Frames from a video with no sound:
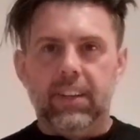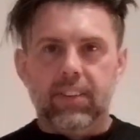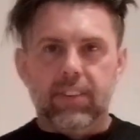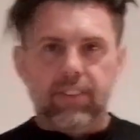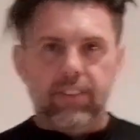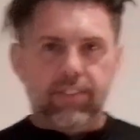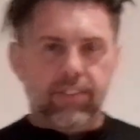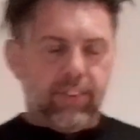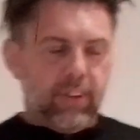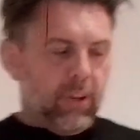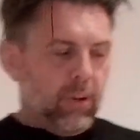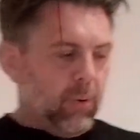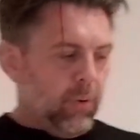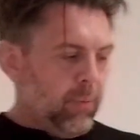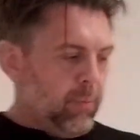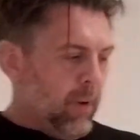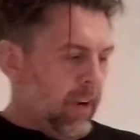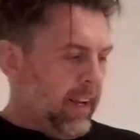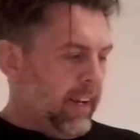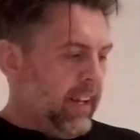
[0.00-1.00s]
So
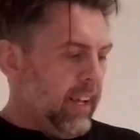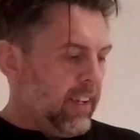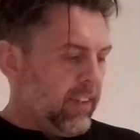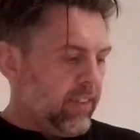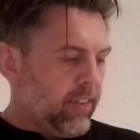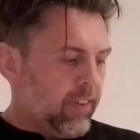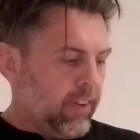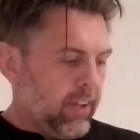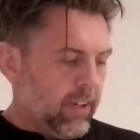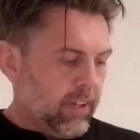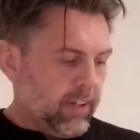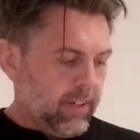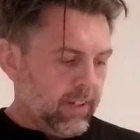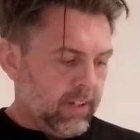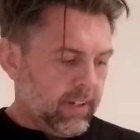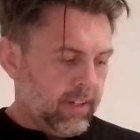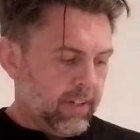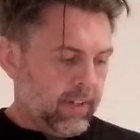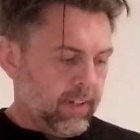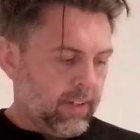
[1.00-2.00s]
my next
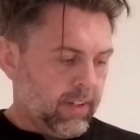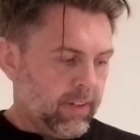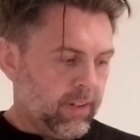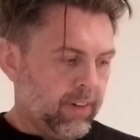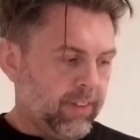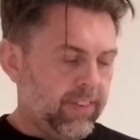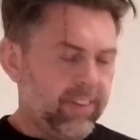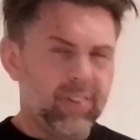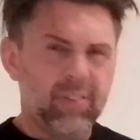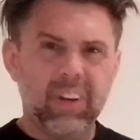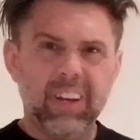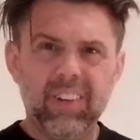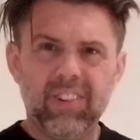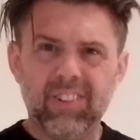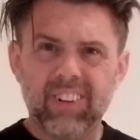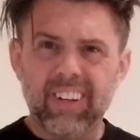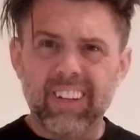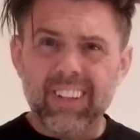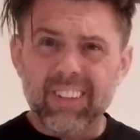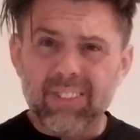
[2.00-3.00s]

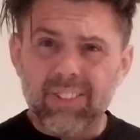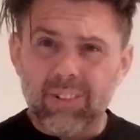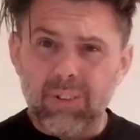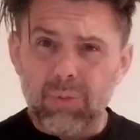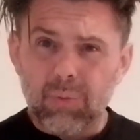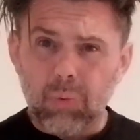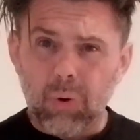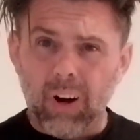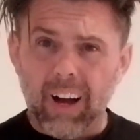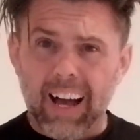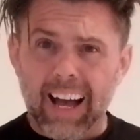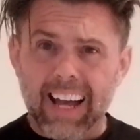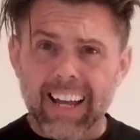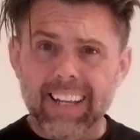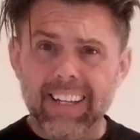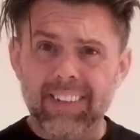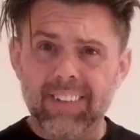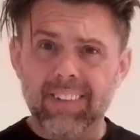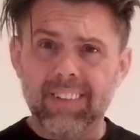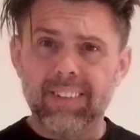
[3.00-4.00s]
consideration is, what
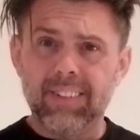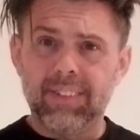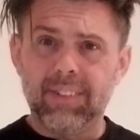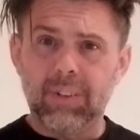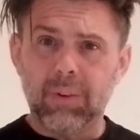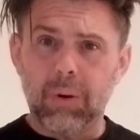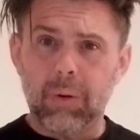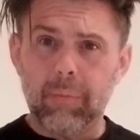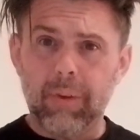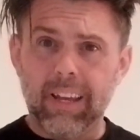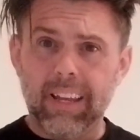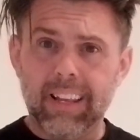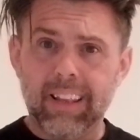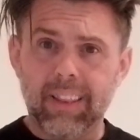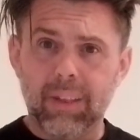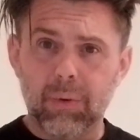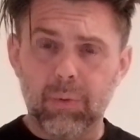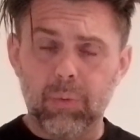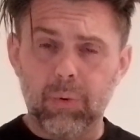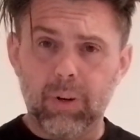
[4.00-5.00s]
height do I make
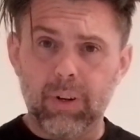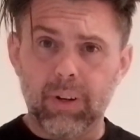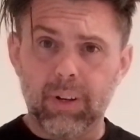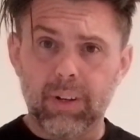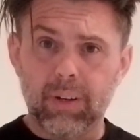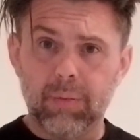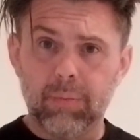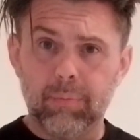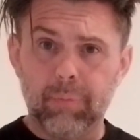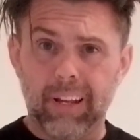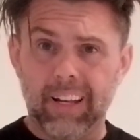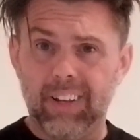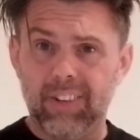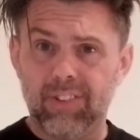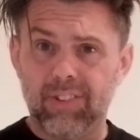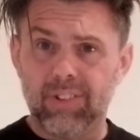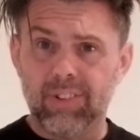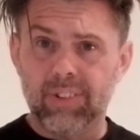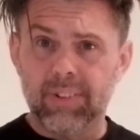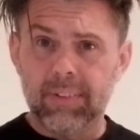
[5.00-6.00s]
the
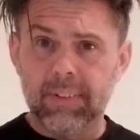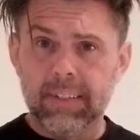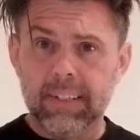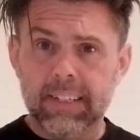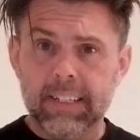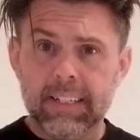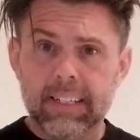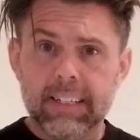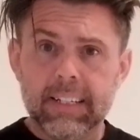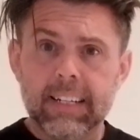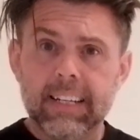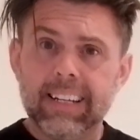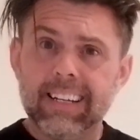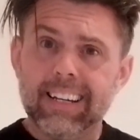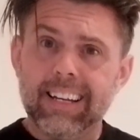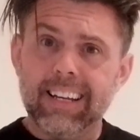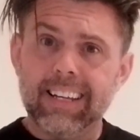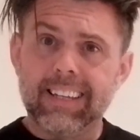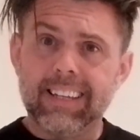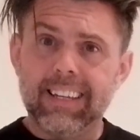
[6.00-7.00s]
workbench?
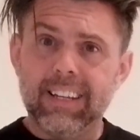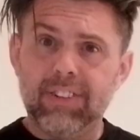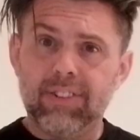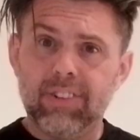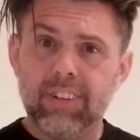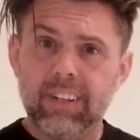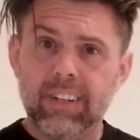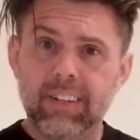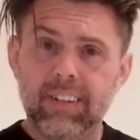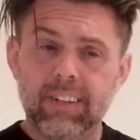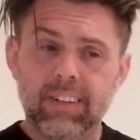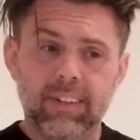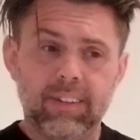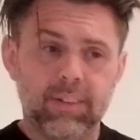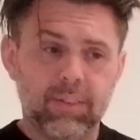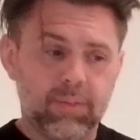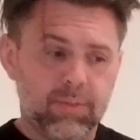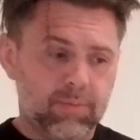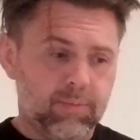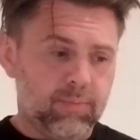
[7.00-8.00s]
A kitchen
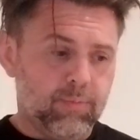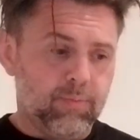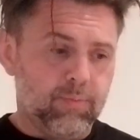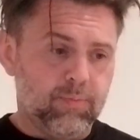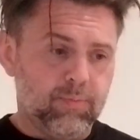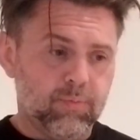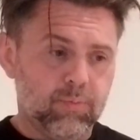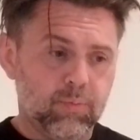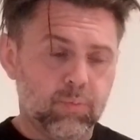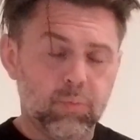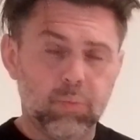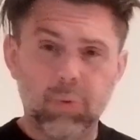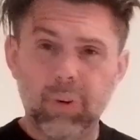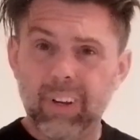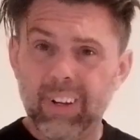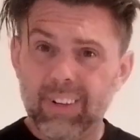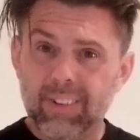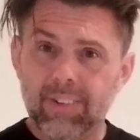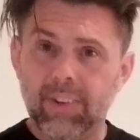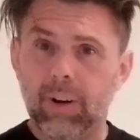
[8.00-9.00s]

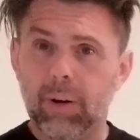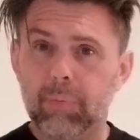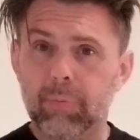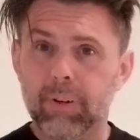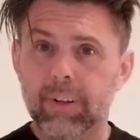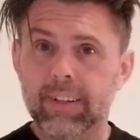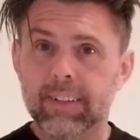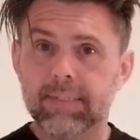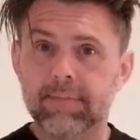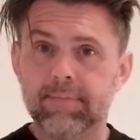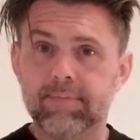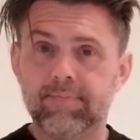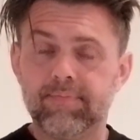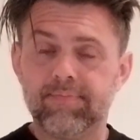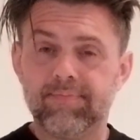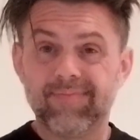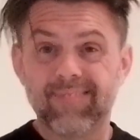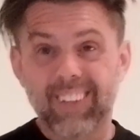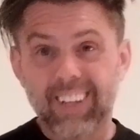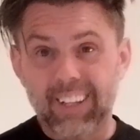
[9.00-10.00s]
worktop
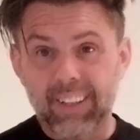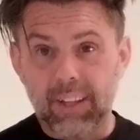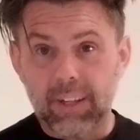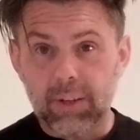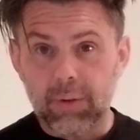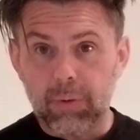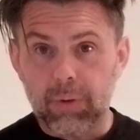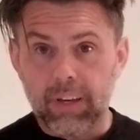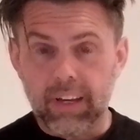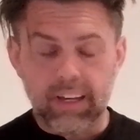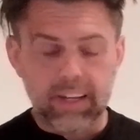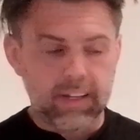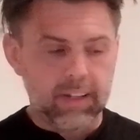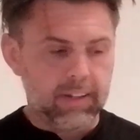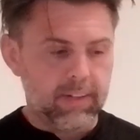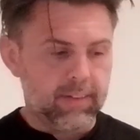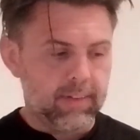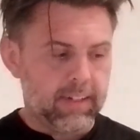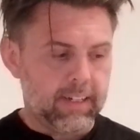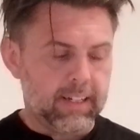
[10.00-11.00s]
in the UK,
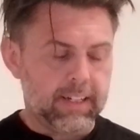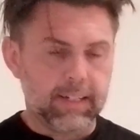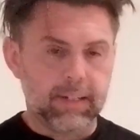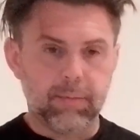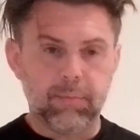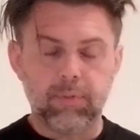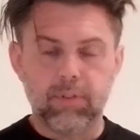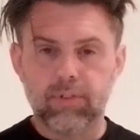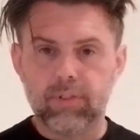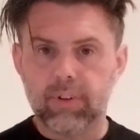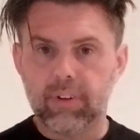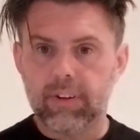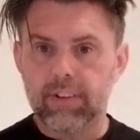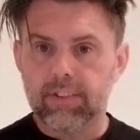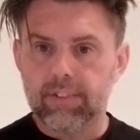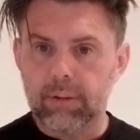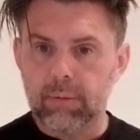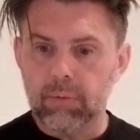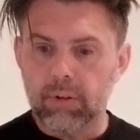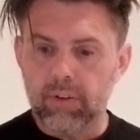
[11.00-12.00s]
I'm sure it's
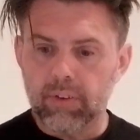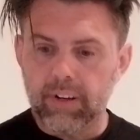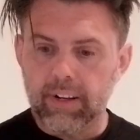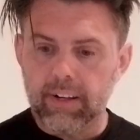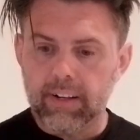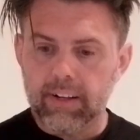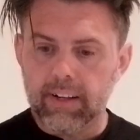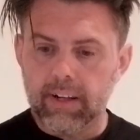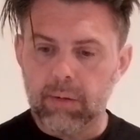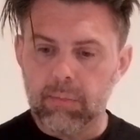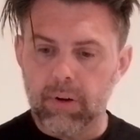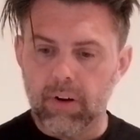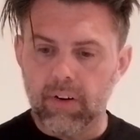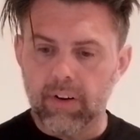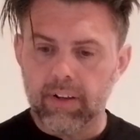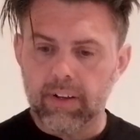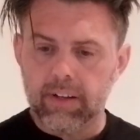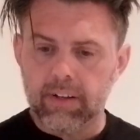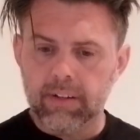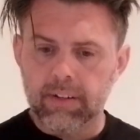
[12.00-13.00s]
similar in
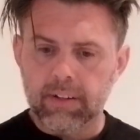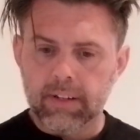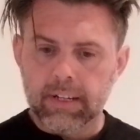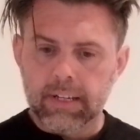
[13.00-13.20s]
America,